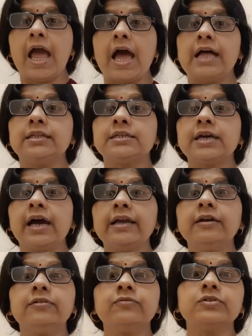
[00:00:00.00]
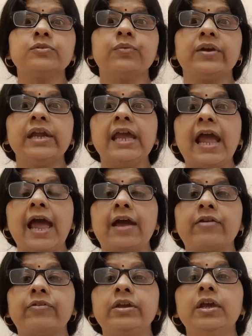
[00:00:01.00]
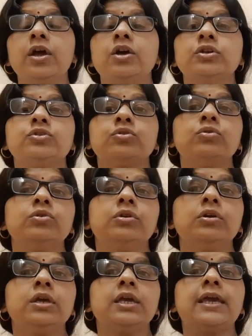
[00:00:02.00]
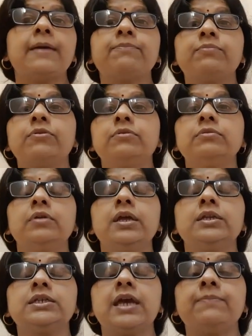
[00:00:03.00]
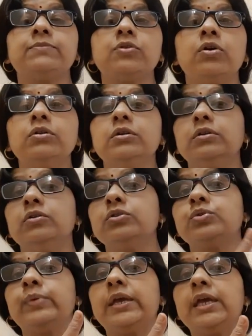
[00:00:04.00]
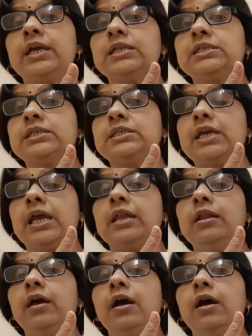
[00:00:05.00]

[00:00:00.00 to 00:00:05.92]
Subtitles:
and the tiger was very angry, so it kept on swinging its tail